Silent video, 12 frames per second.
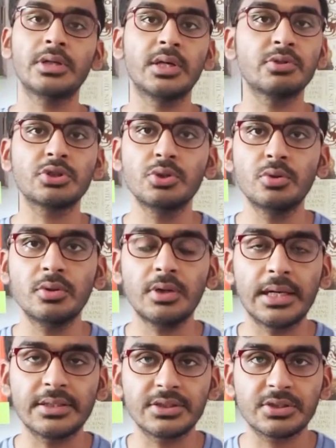there was no
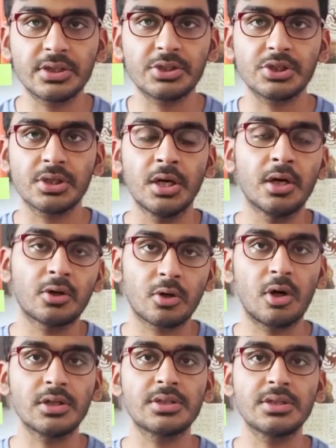other such
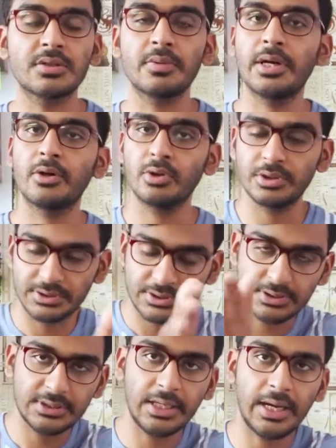clauses where, you know, this
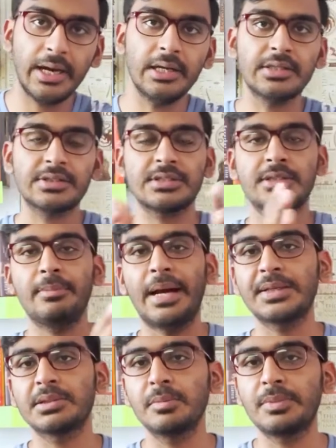is the end, this is the
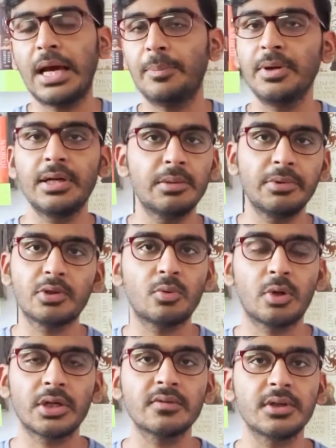maximum capping limit or
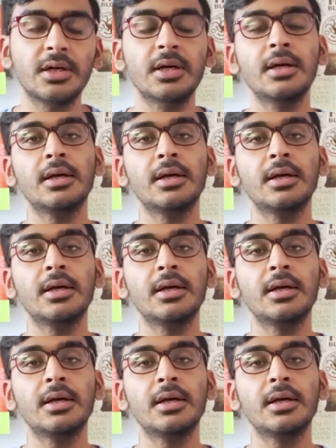whatever.